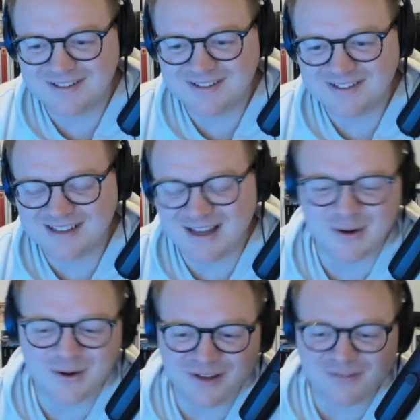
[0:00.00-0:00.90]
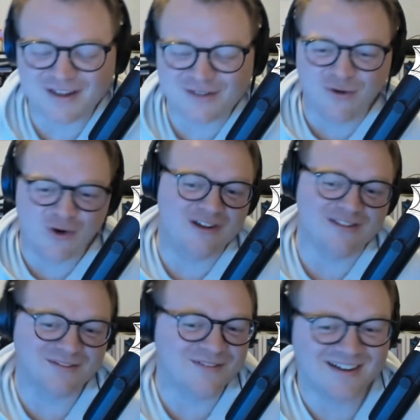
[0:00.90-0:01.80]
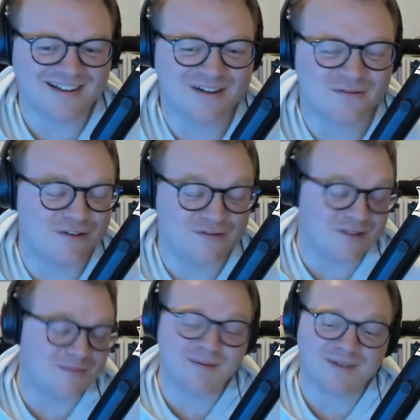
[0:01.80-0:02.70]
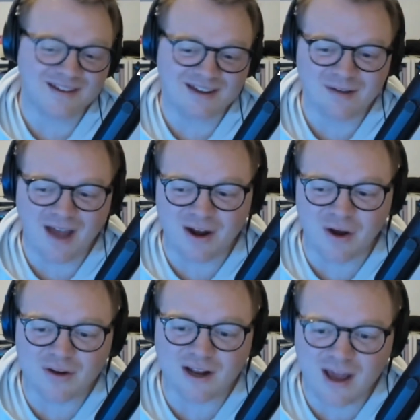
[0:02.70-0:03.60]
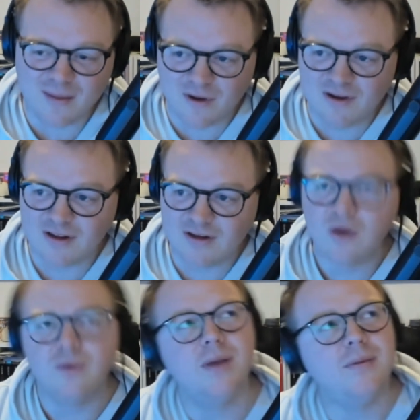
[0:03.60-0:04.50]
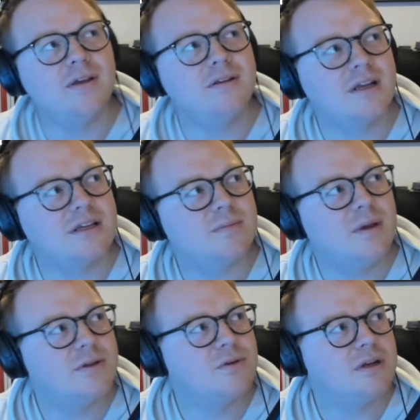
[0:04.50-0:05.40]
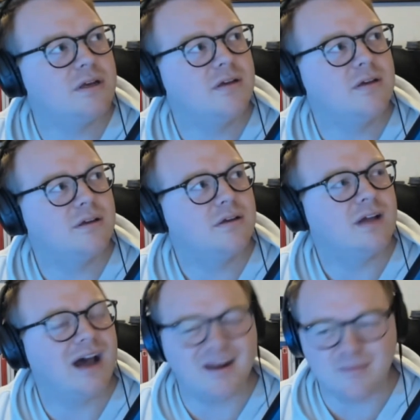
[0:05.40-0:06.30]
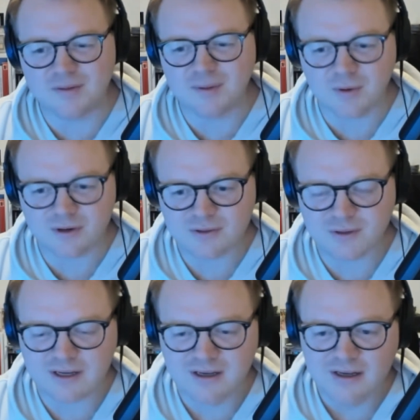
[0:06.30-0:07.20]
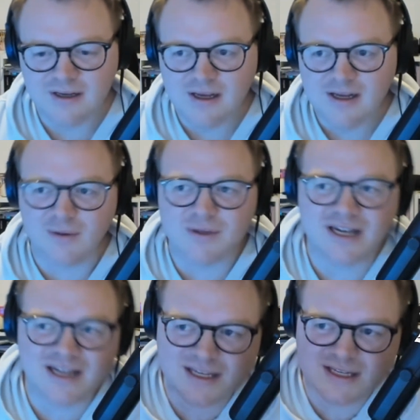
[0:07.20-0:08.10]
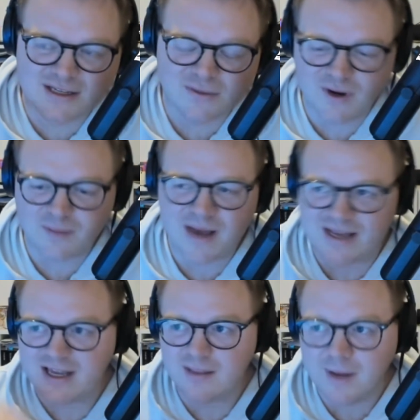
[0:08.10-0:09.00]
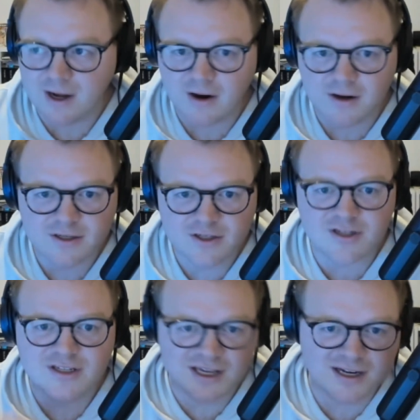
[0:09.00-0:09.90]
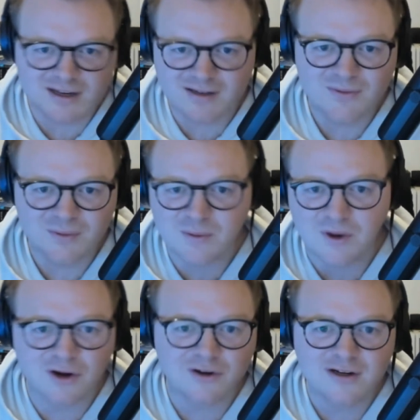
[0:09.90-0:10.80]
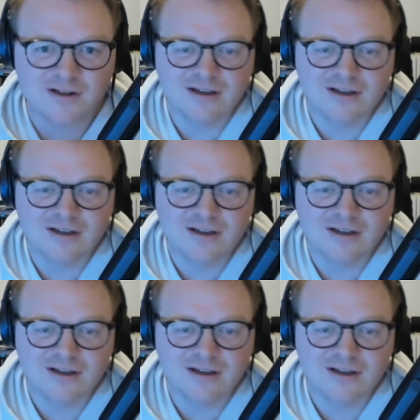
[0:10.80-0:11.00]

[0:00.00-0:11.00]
I don't know, I think it's 40 or something like that, 50 maybe. I know that I'm on the, no, maybe it's less, maybe 20? There must be more than 20. There was a list where Pascal Menard just hit it with 100.